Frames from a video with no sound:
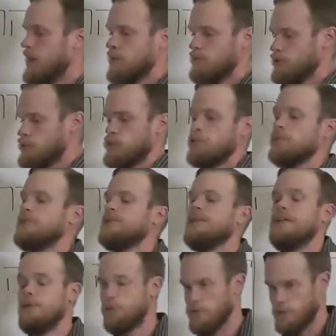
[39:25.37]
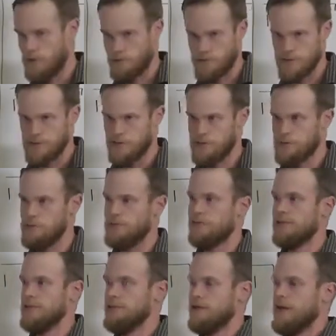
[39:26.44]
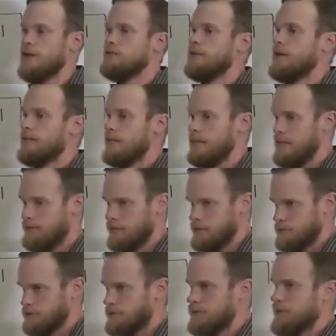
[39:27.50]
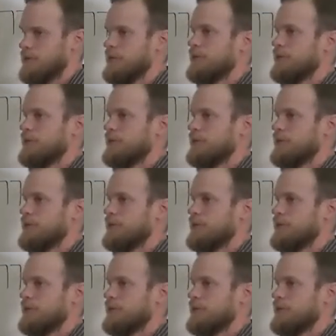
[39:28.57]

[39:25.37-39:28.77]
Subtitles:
Bible is replete with references to the levav and the nefesh,